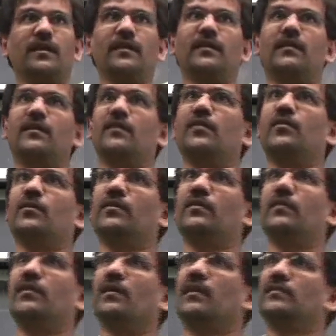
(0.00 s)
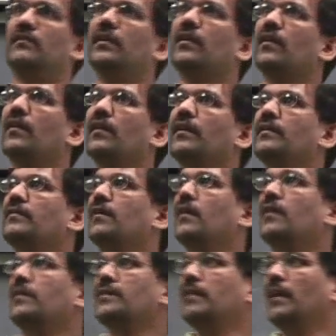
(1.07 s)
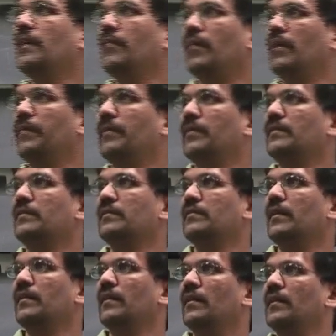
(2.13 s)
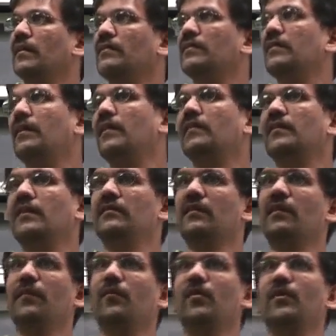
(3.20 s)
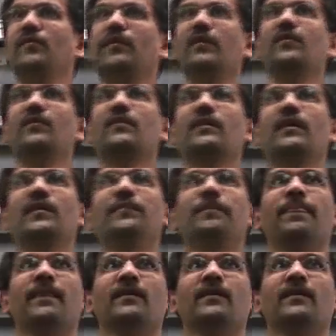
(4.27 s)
try to synchronize or share variables. Right? That's the component we looked at.